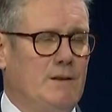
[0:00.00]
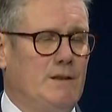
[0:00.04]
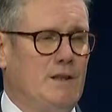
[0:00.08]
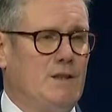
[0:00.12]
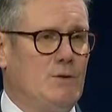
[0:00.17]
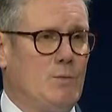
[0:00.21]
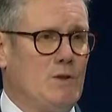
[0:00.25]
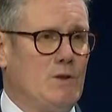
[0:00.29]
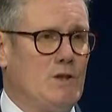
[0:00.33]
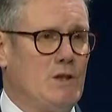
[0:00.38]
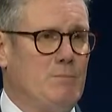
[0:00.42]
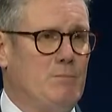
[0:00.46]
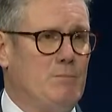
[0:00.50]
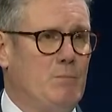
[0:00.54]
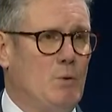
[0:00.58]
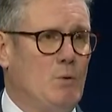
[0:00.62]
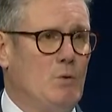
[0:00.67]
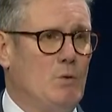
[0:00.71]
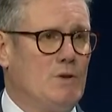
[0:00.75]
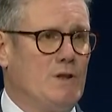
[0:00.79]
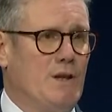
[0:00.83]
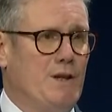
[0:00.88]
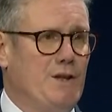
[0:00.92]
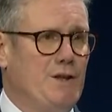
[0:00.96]
This will
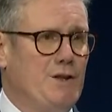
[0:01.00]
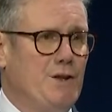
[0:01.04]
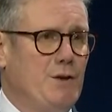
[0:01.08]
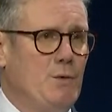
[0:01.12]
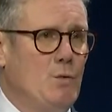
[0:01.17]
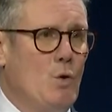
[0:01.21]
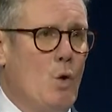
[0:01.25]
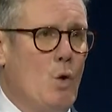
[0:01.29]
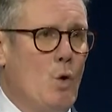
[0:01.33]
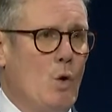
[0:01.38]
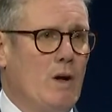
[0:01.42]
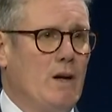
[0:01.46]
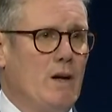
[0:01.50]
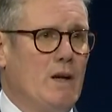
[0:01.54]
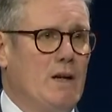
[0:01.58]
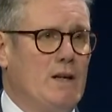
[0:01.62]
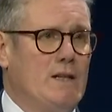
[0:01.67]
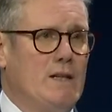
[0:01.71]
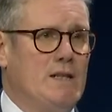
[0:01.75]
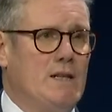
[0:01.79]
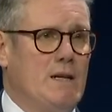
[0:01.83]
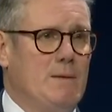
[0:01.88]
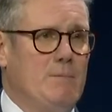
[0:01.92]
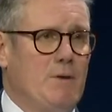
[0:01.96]
support a new organised